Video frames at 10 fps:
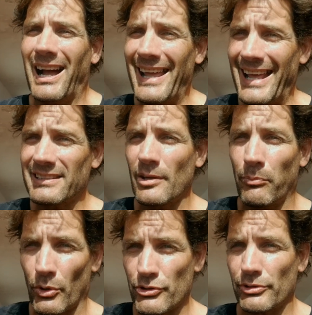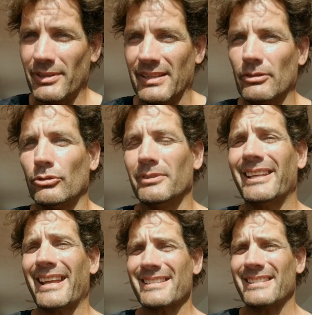had the opportunity to
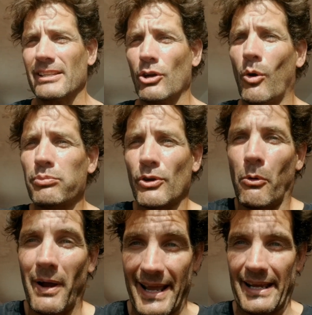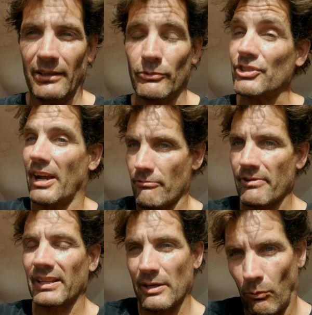test the GoPro 8, which I
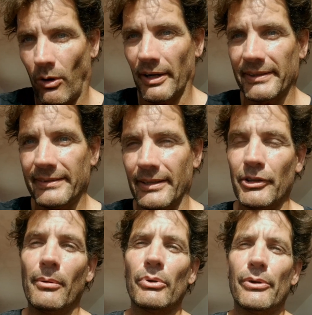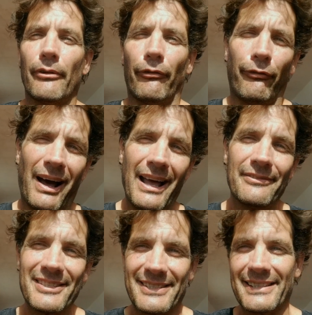really wanted. The number 5,
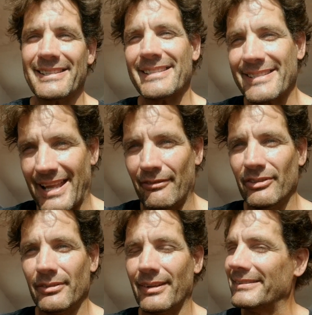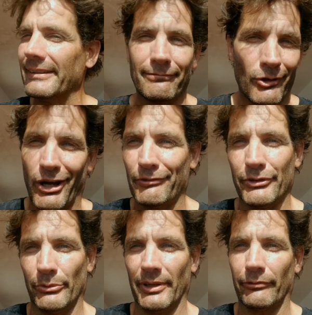6, 7 did not
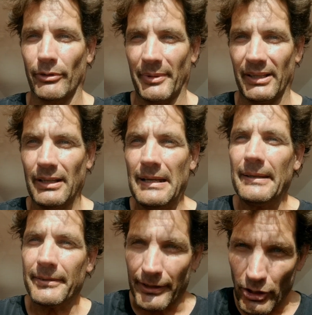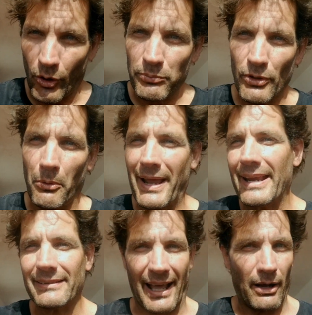do it for me. The GoPro
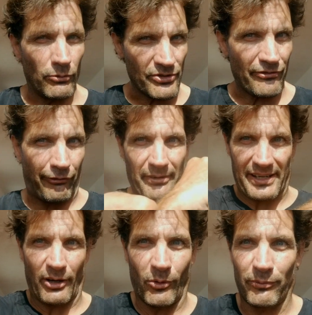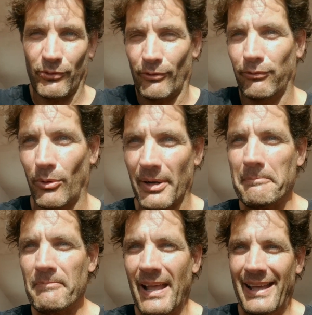8 I was very hopeful for.
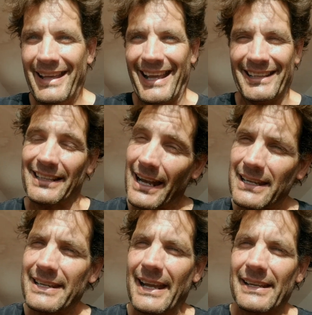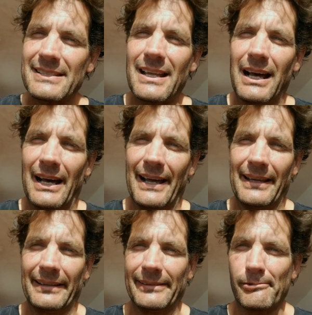And in any case,
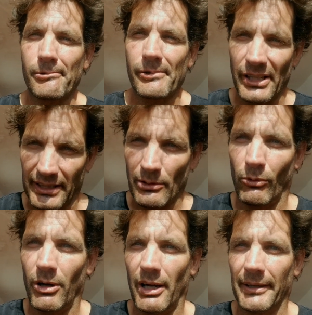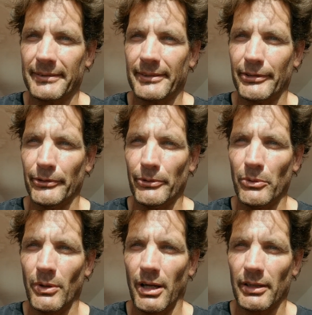I really want
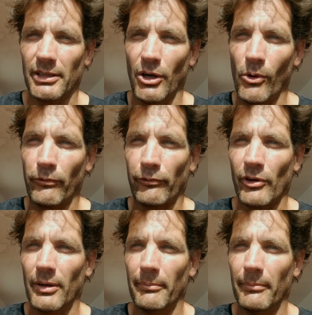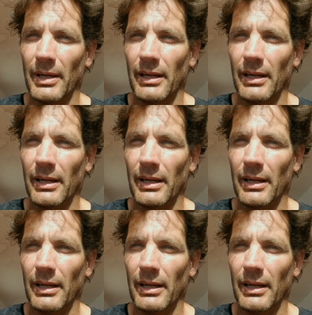to go from